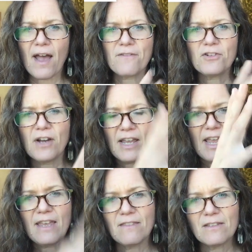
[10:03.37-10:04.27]
after I
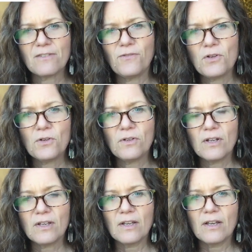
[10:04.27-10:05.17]
ate this food,
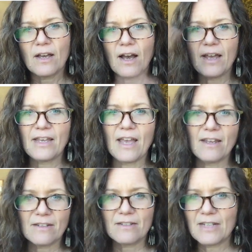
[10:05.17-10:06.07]
I
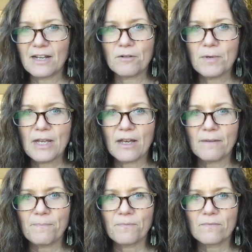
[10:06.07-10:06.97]
get diarrhea.
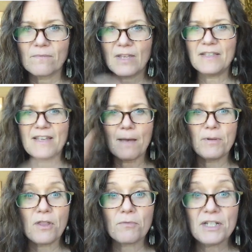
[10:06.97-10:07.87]
It's
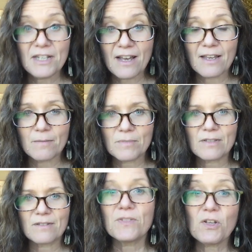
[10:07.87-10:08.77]
happened three
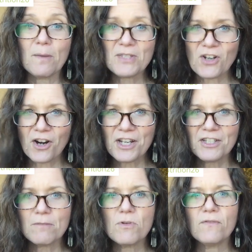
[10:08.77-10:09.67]
times. So I'm starting
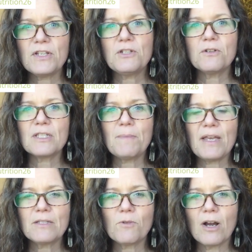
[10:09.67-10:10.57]
to move into a
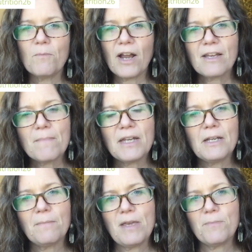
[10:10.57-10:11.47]
space where I'm
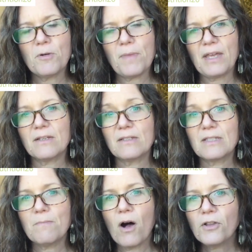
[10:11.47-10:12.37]
recommending people make
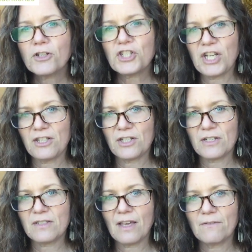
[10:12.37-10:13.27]
smaller
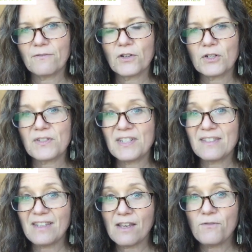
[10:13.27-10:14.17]
changes at first to
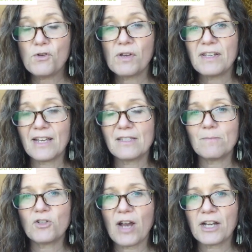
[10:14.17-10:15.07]
see if you can get some
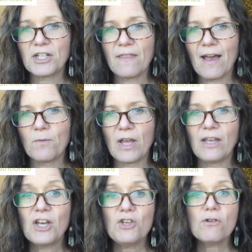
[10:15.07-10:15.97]
traction that way.
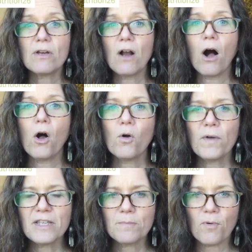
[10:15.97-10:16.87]
You can
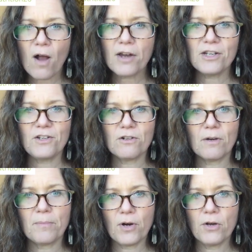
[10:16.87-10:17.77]
always broaden your
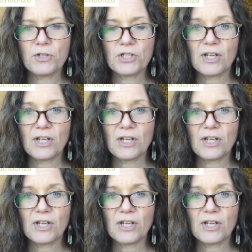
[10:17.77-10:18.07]
approach